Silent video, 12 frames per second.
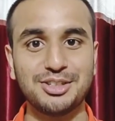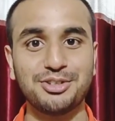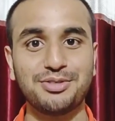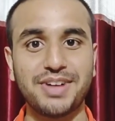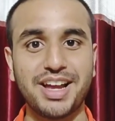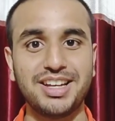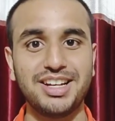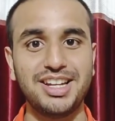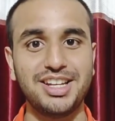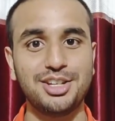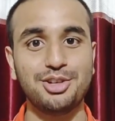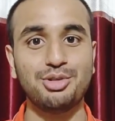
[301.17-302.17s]
So
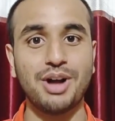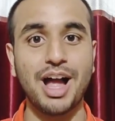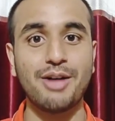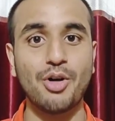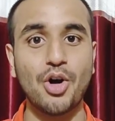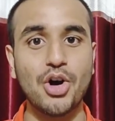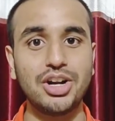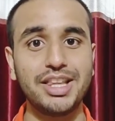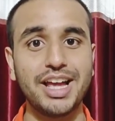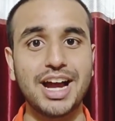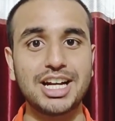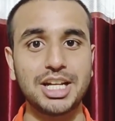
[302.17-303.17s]
finally, you have all
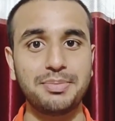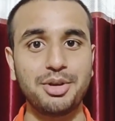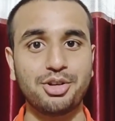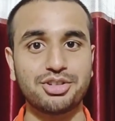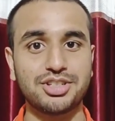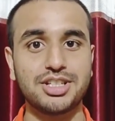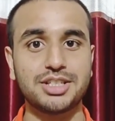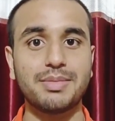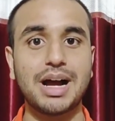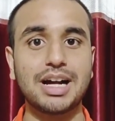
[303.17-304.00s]
the RTP questions